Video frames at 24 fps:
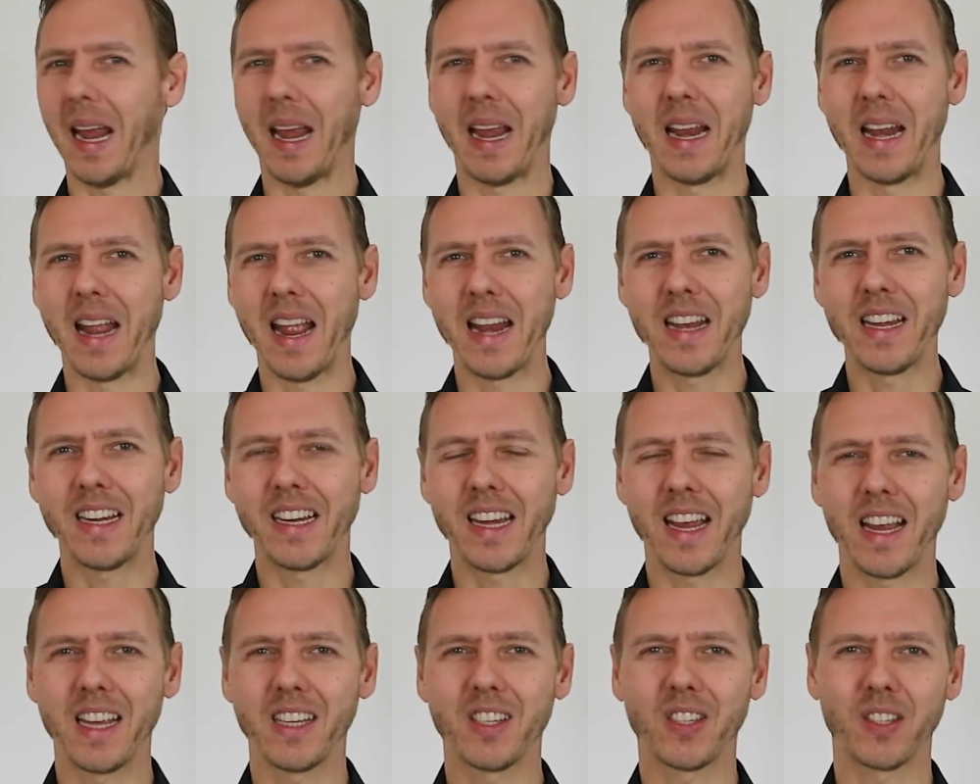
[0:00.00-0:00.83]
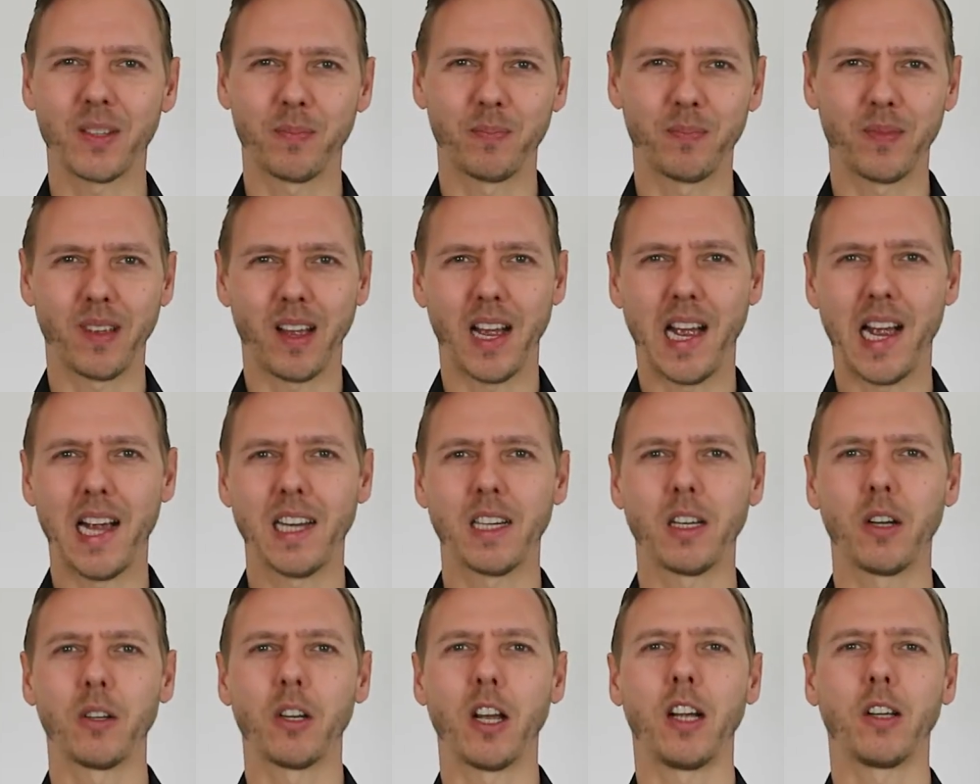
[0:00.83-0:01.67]
In any case, I'm
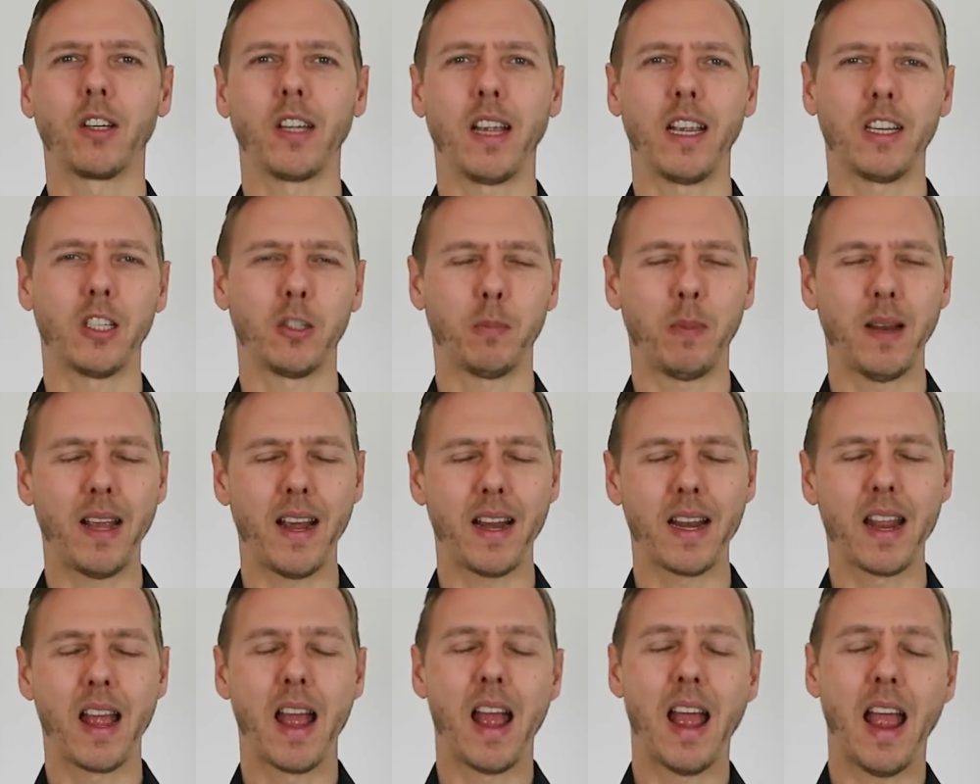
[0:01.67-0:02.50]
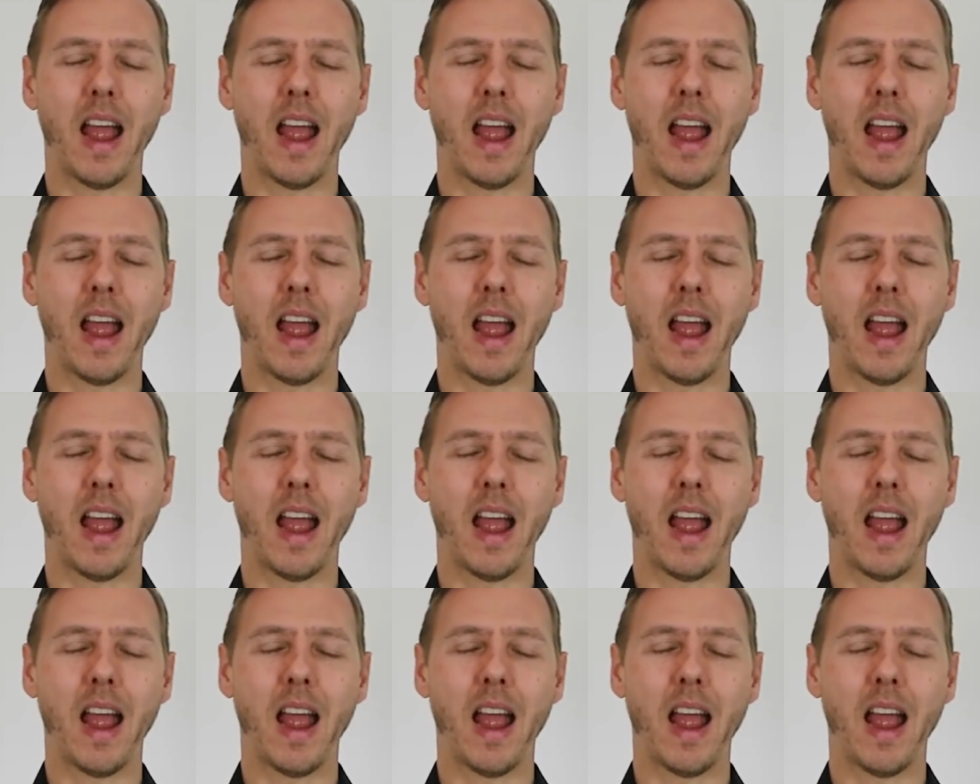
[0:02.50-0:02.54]
going to explain